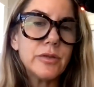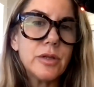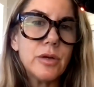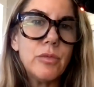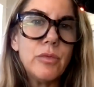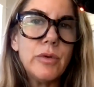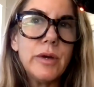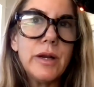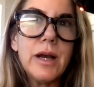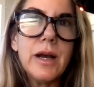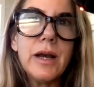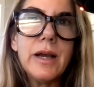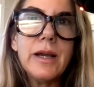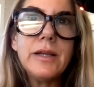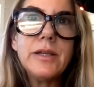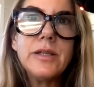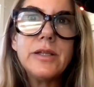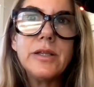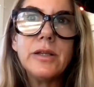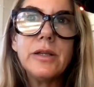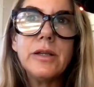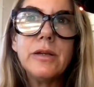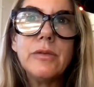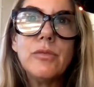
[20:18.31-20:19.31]
So what I
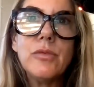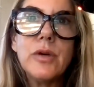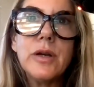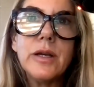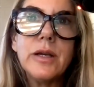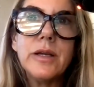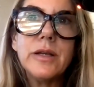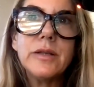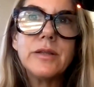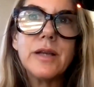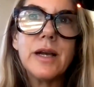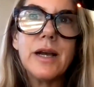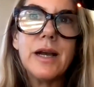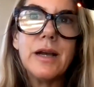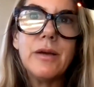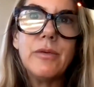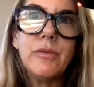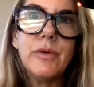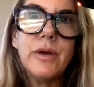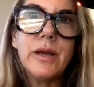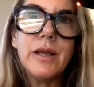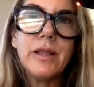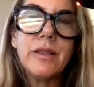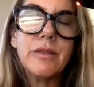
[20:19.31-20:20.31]
did was I
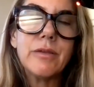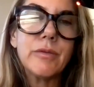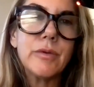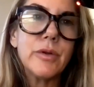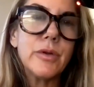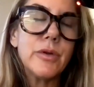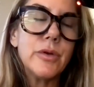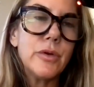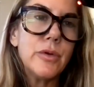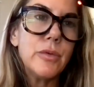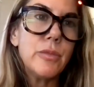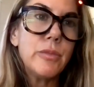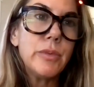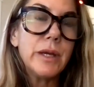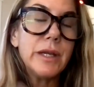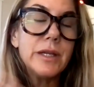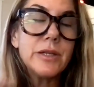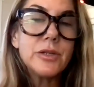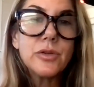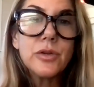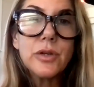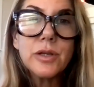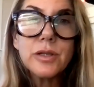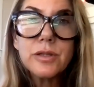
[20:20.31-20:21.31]
went through
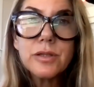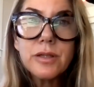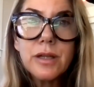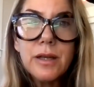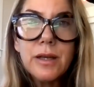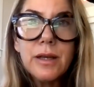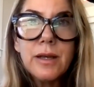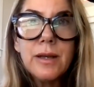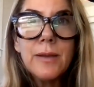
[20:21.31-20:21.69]
Pinterest